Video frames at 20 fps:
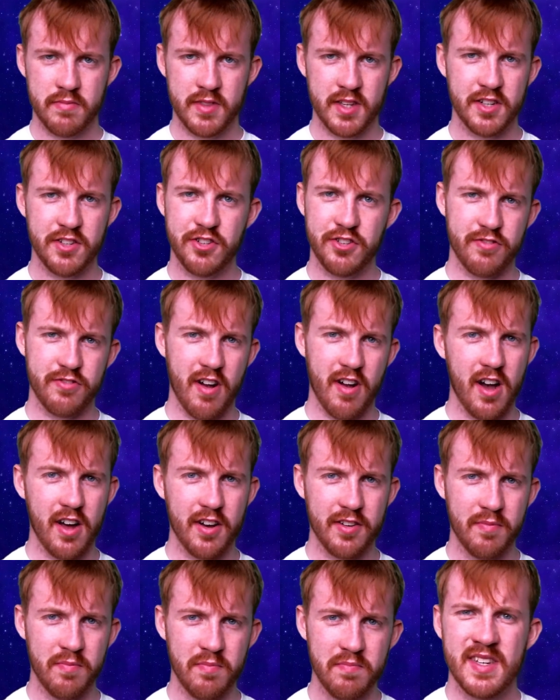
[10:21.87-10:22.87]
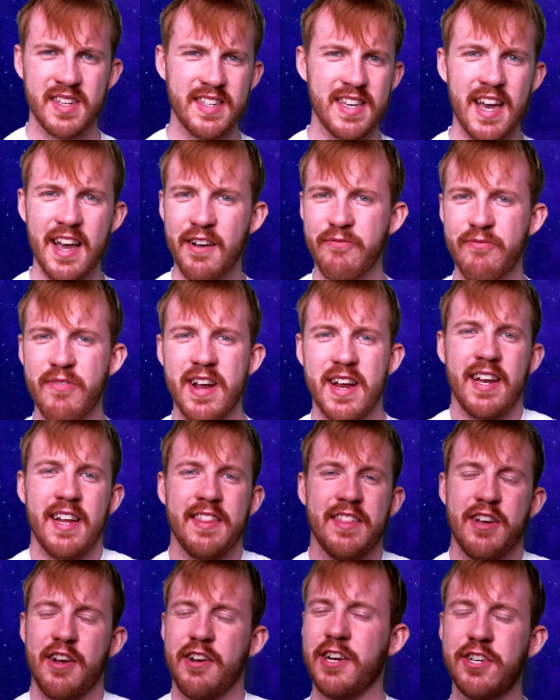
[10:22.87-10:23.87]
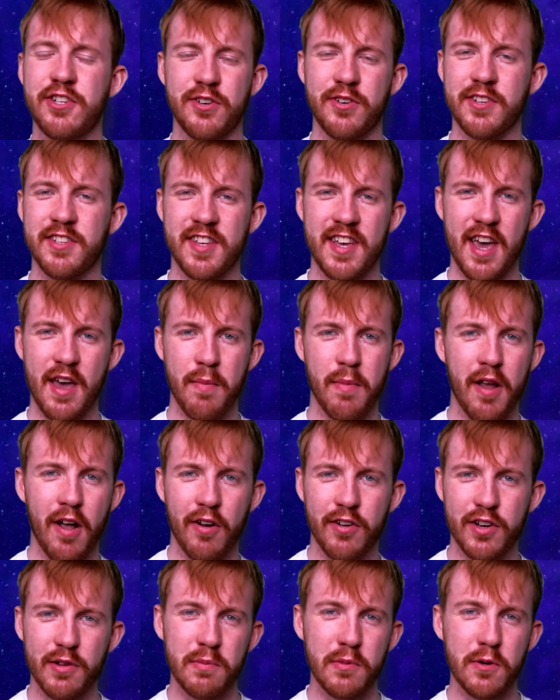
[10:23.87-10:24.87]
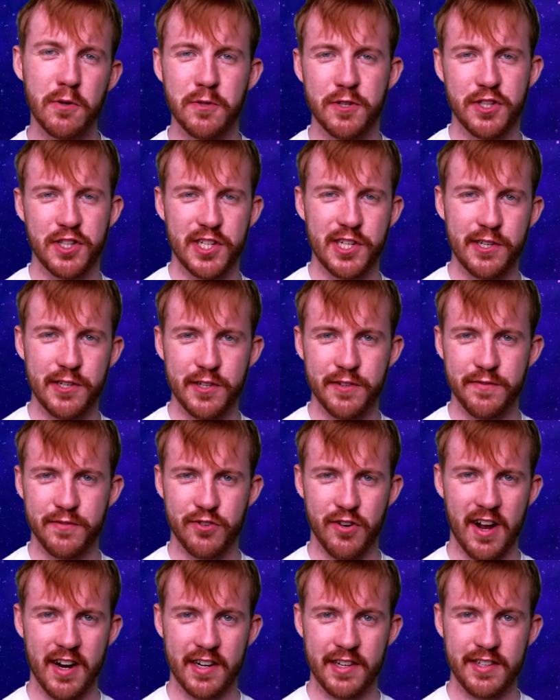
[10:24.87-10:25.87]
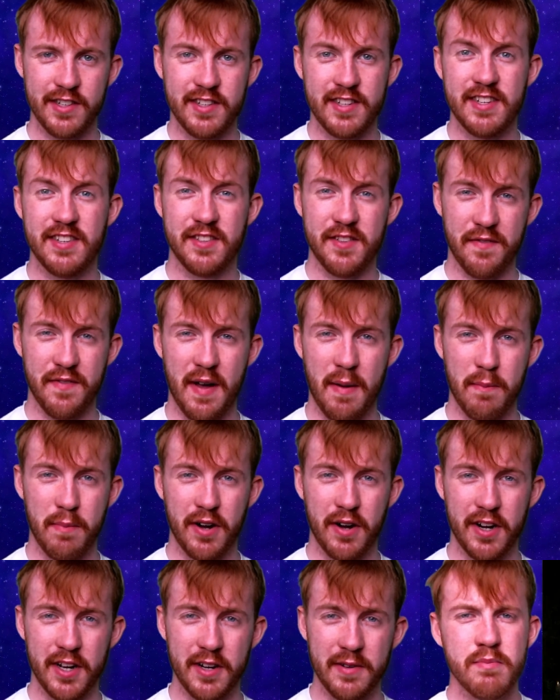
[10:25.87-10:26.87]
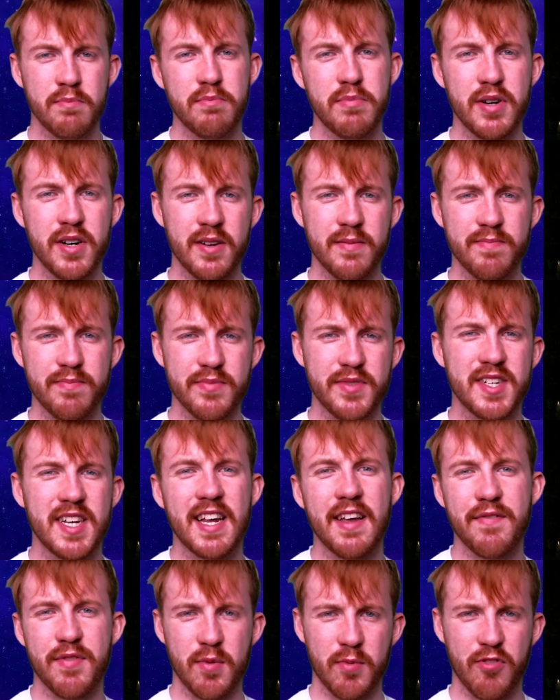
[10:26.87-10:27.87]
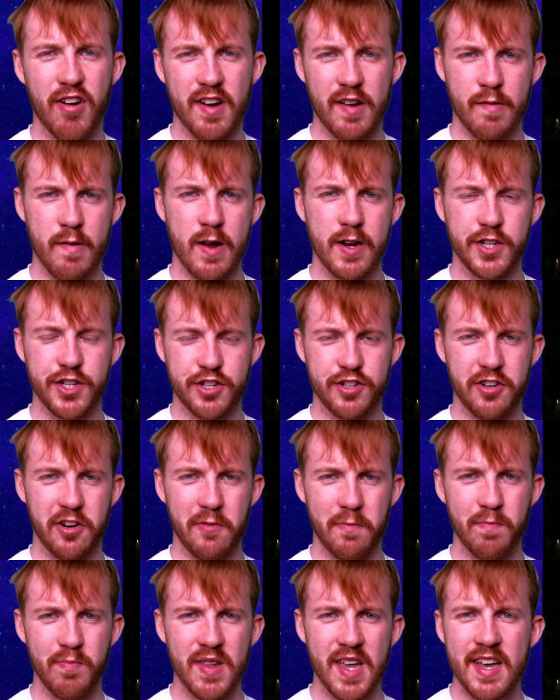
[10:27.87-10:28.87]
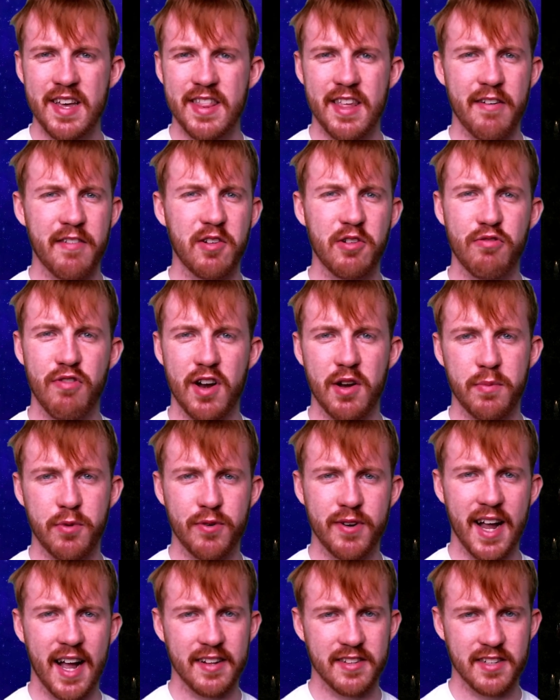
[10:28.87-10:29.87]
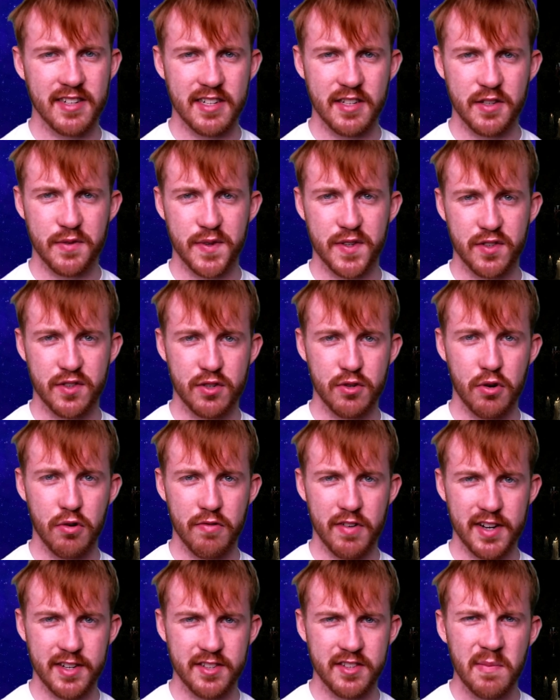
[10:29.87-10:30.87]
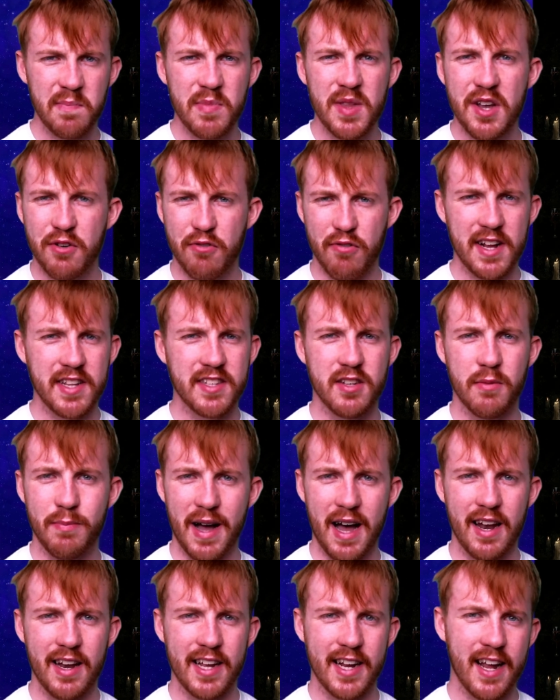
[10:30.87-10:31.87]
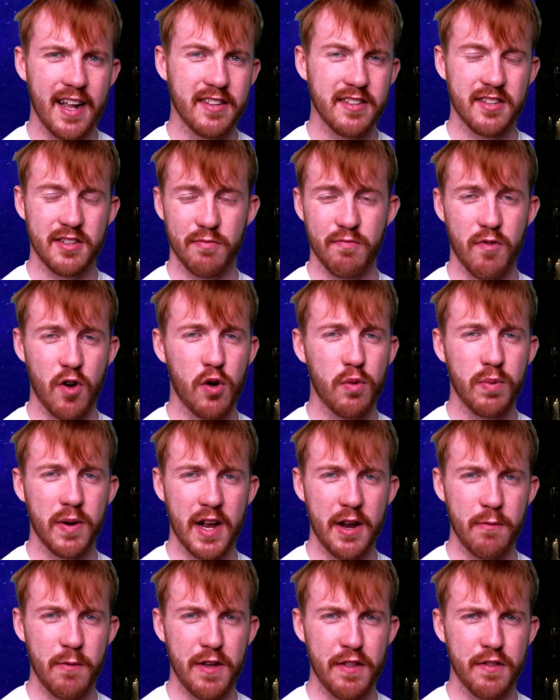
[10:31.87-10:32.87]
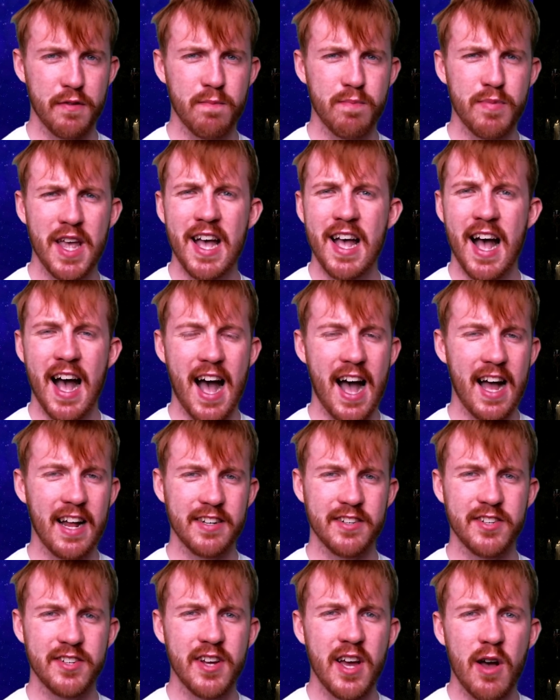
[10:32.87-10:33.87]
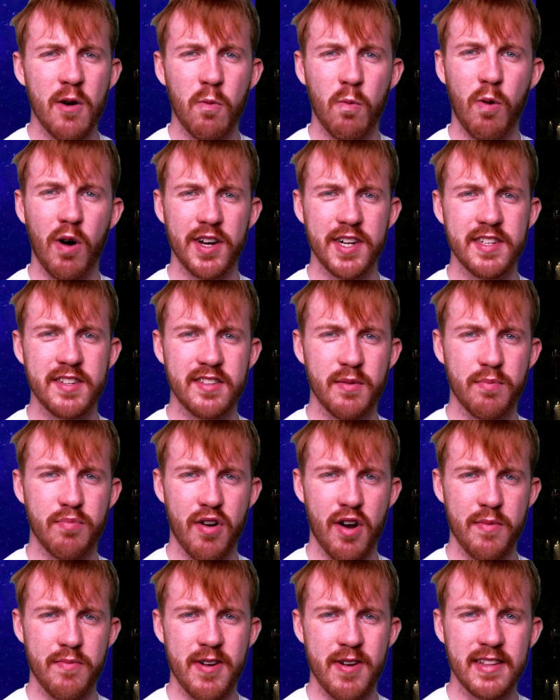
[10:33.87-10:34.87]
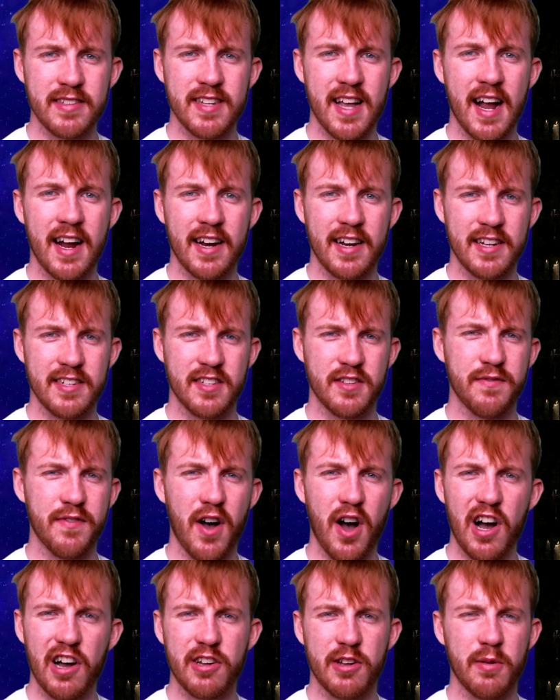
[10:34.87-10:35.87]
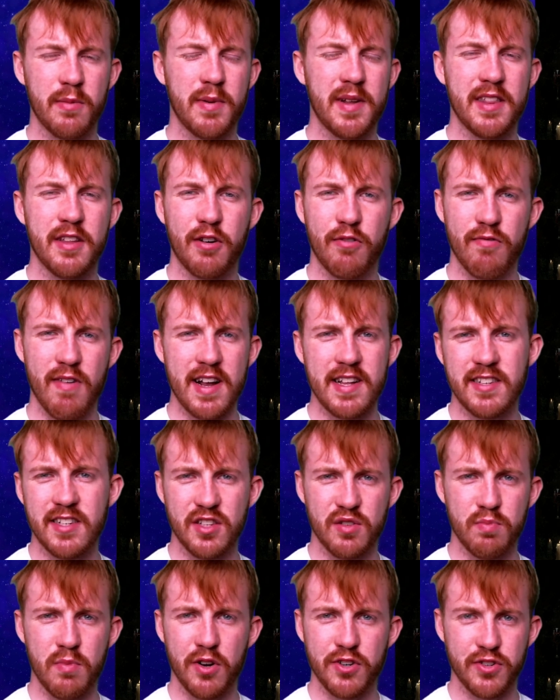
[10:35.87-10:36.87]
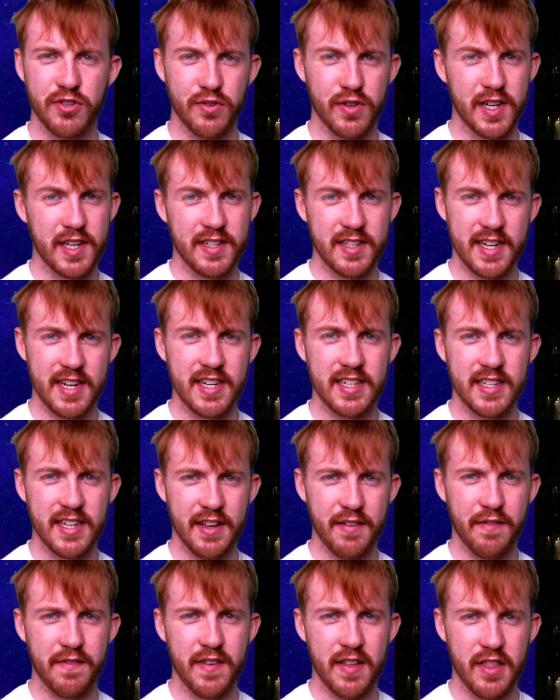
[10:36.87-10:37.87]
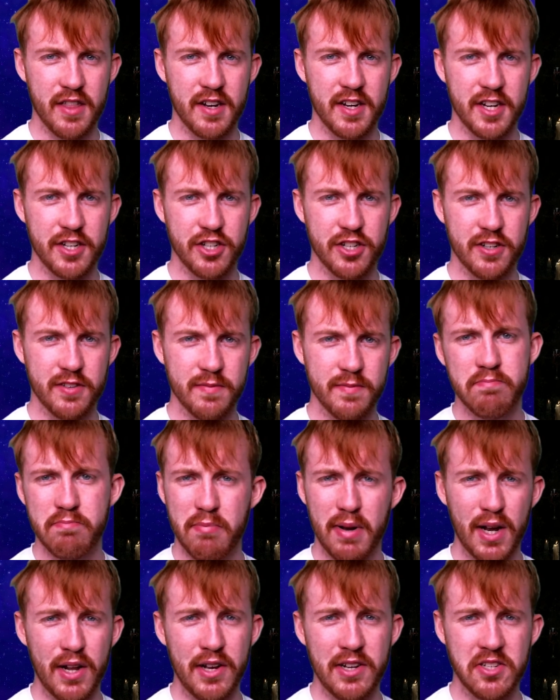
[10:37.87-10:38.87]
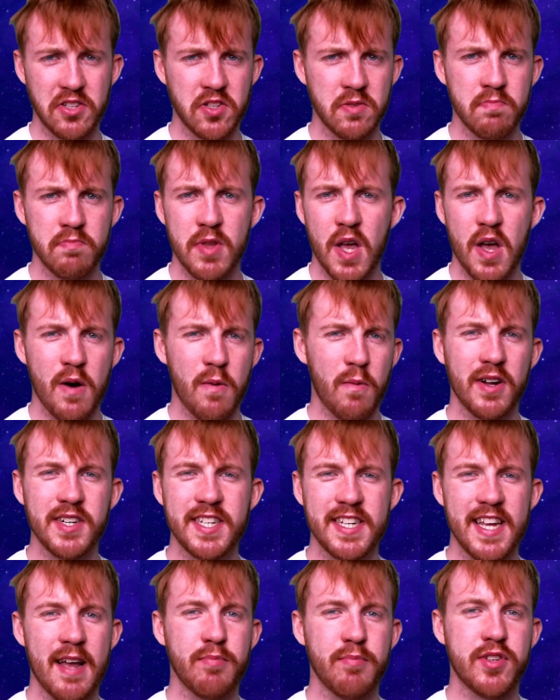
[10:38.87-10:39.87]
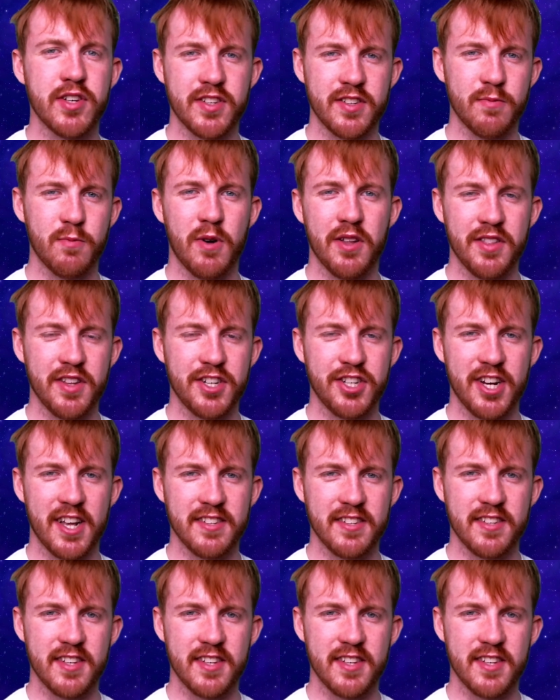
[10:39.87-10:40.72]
Strahd. Yeah, really the only choice here beyond a multitude of dragons is the vampire. But to give them credit where it's due, they're incredible catalysts for stories, great to battle against and roleplay with. And one is the primary antagonist of arguably the greatest module in D&D 5th edition. Plus, what DM doesn't want the chance to